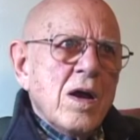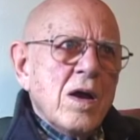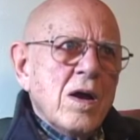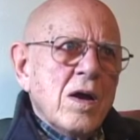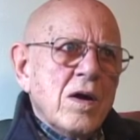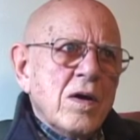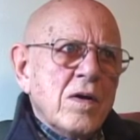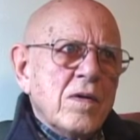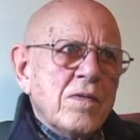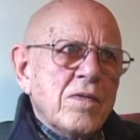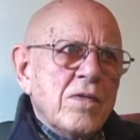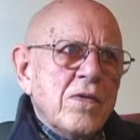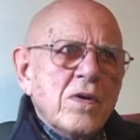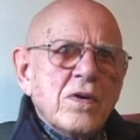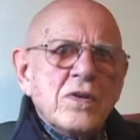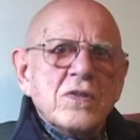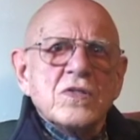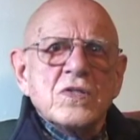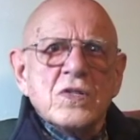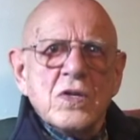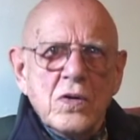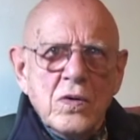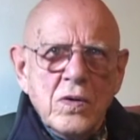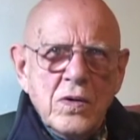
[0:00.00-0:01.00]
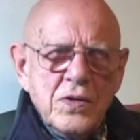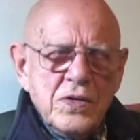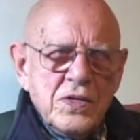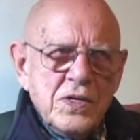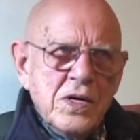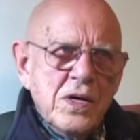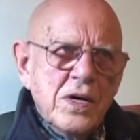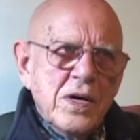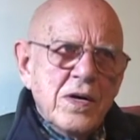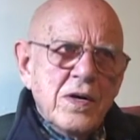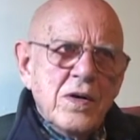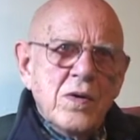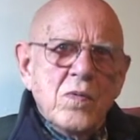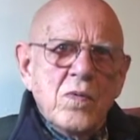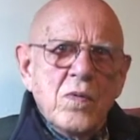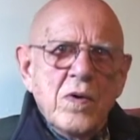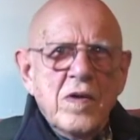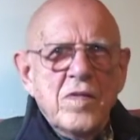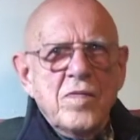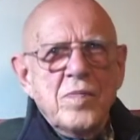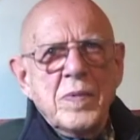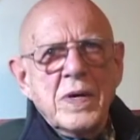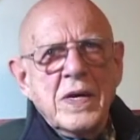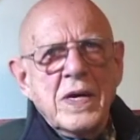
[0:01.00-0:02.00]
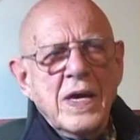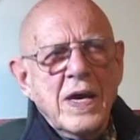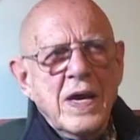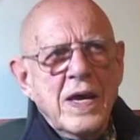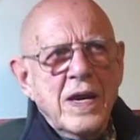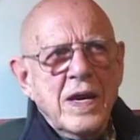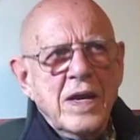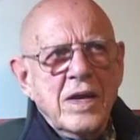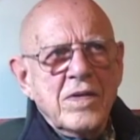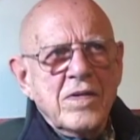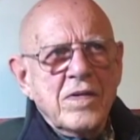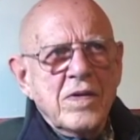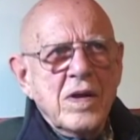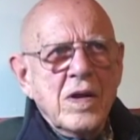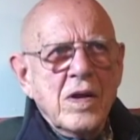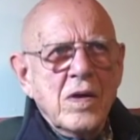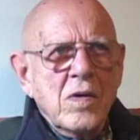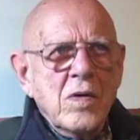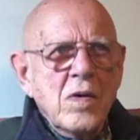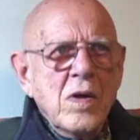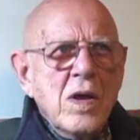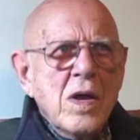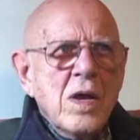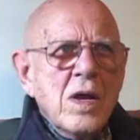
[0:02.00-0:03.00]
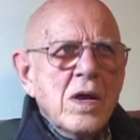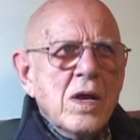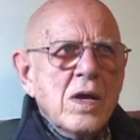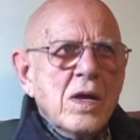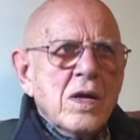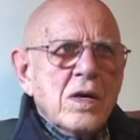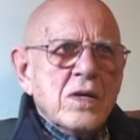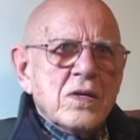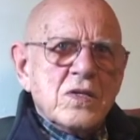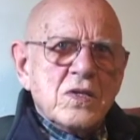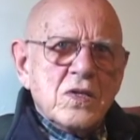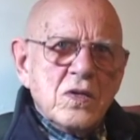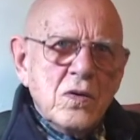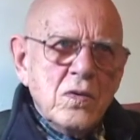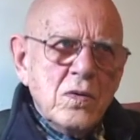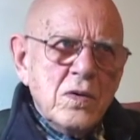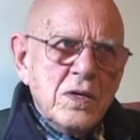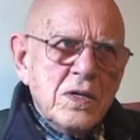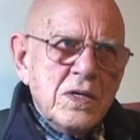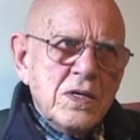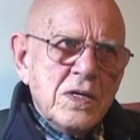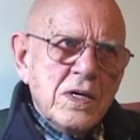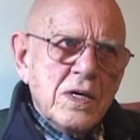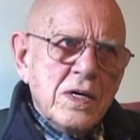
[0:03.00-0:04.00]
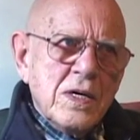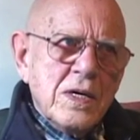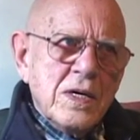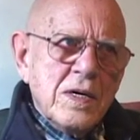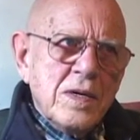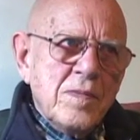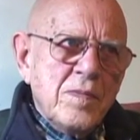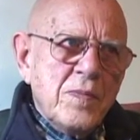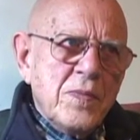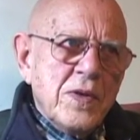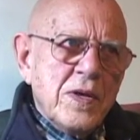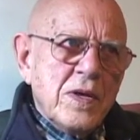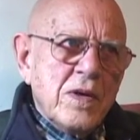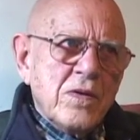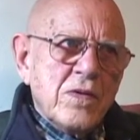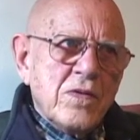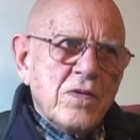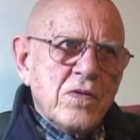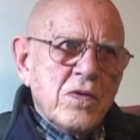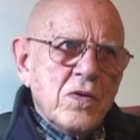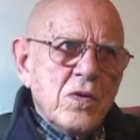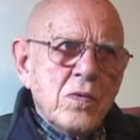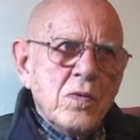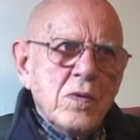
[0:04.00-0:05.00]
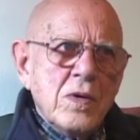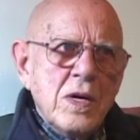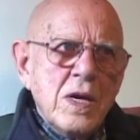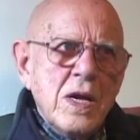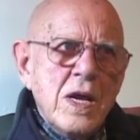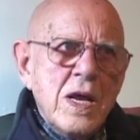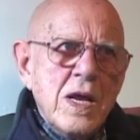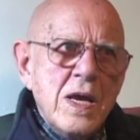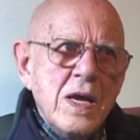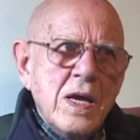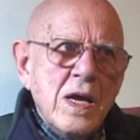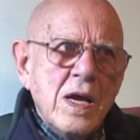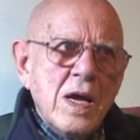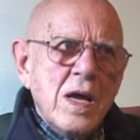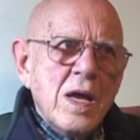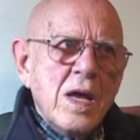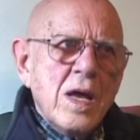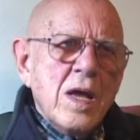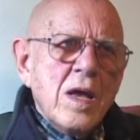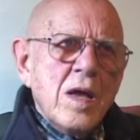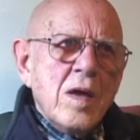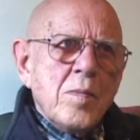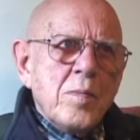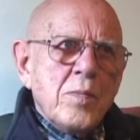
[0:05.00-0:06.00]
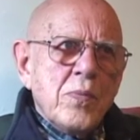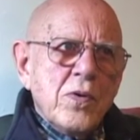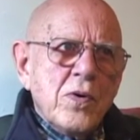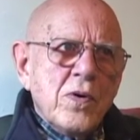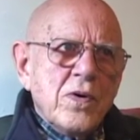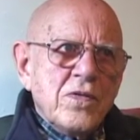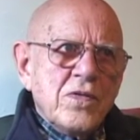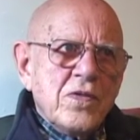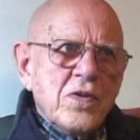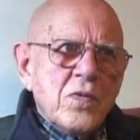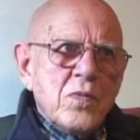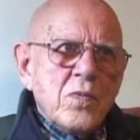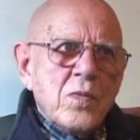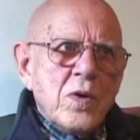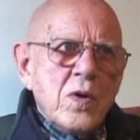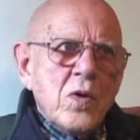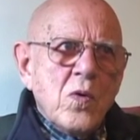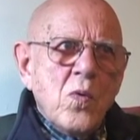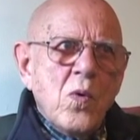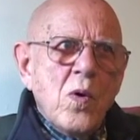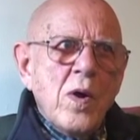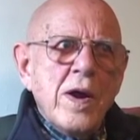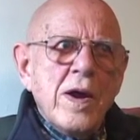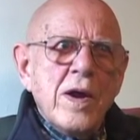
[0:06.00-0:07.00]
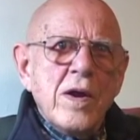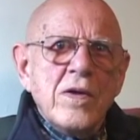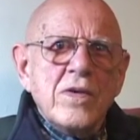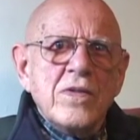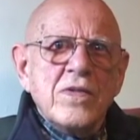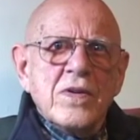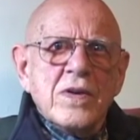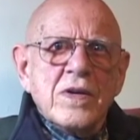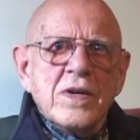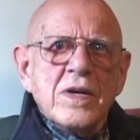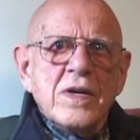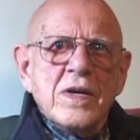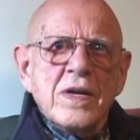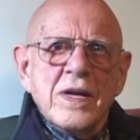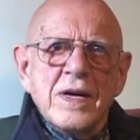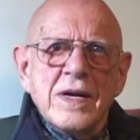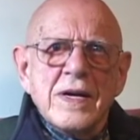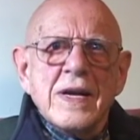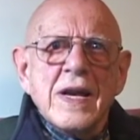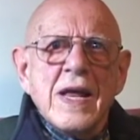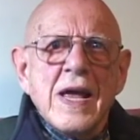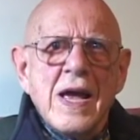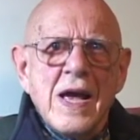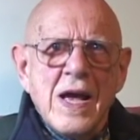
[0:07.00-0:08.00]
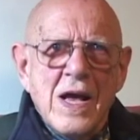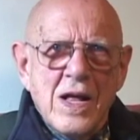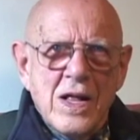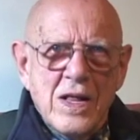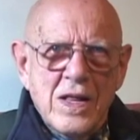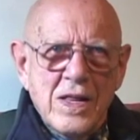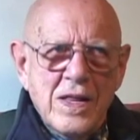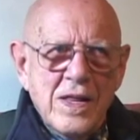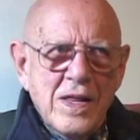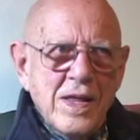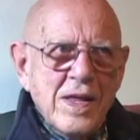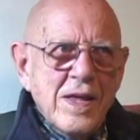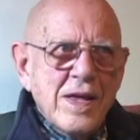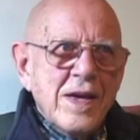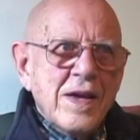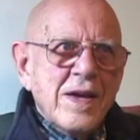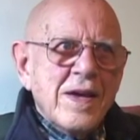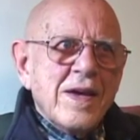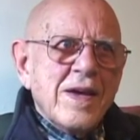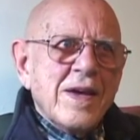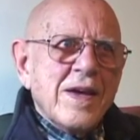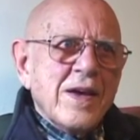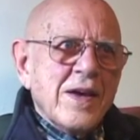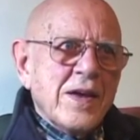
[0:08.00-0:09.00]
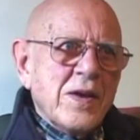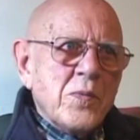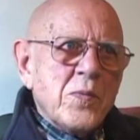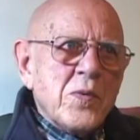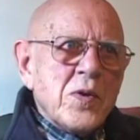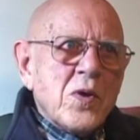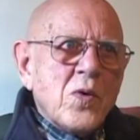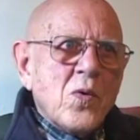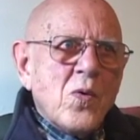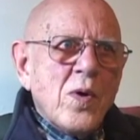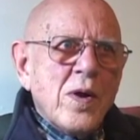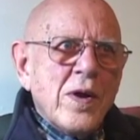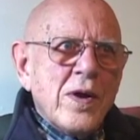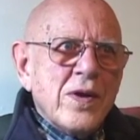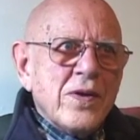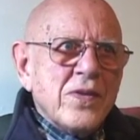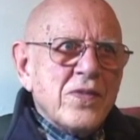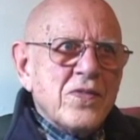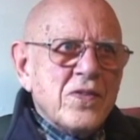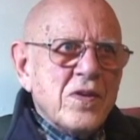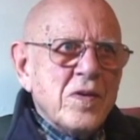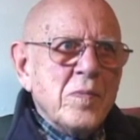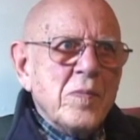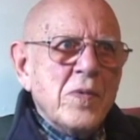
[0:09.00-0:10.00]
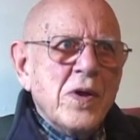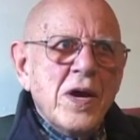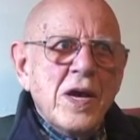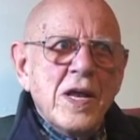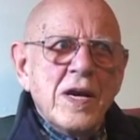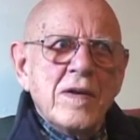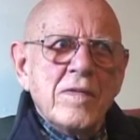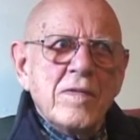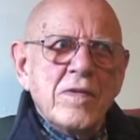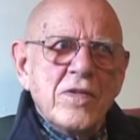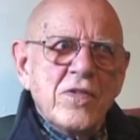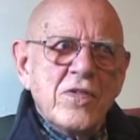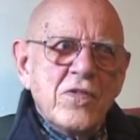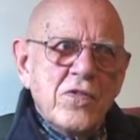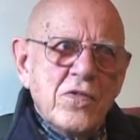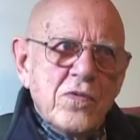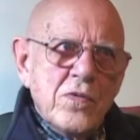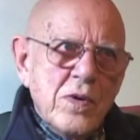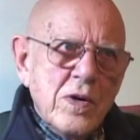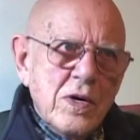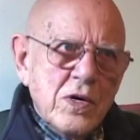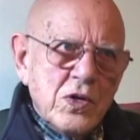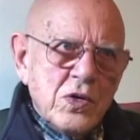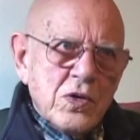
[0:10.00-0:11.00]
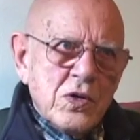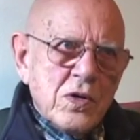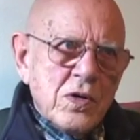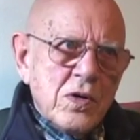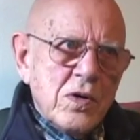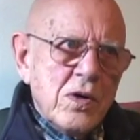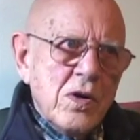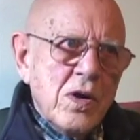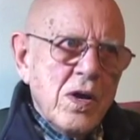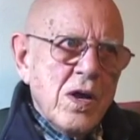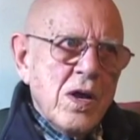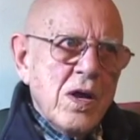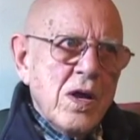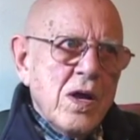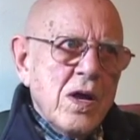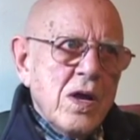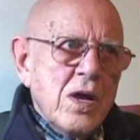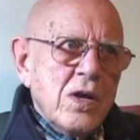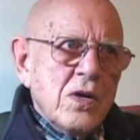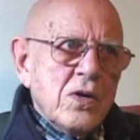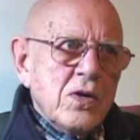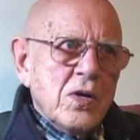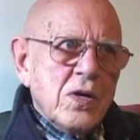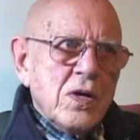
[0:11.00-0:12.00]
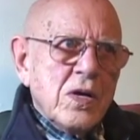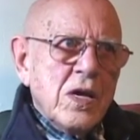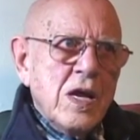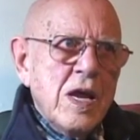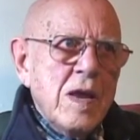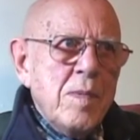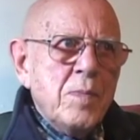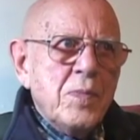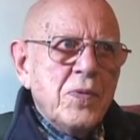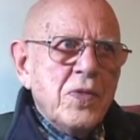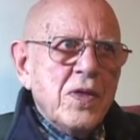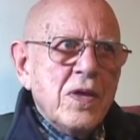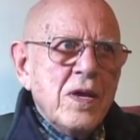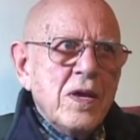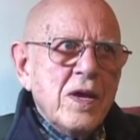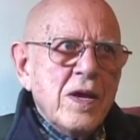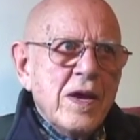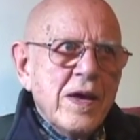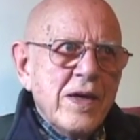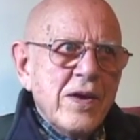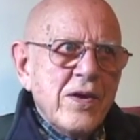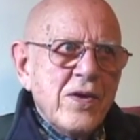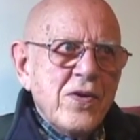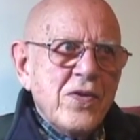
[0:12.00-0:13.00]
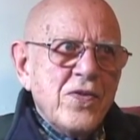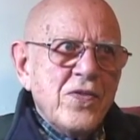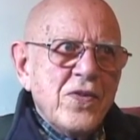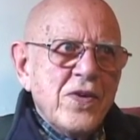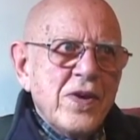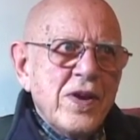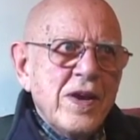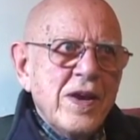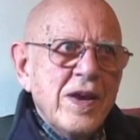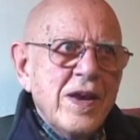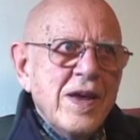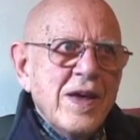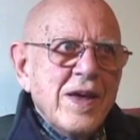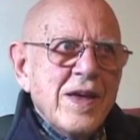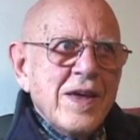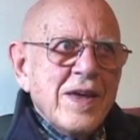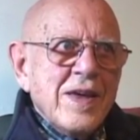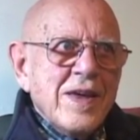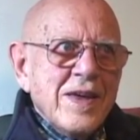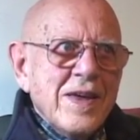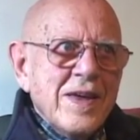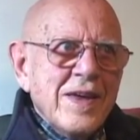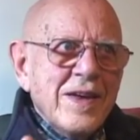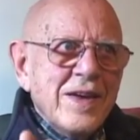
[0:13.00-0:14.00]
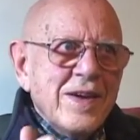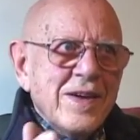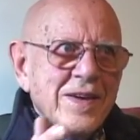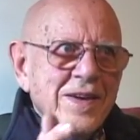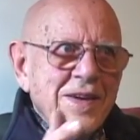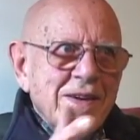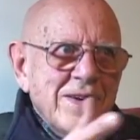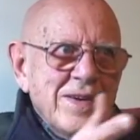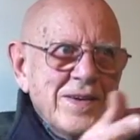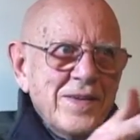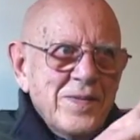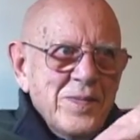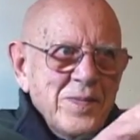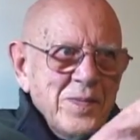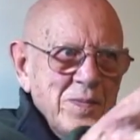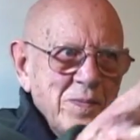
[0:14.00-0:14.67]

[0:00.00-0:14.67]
of soliton wave mechanics. Now, a soliton is unique because it requires a canal. It requires some kind of a structure to keep the energy in a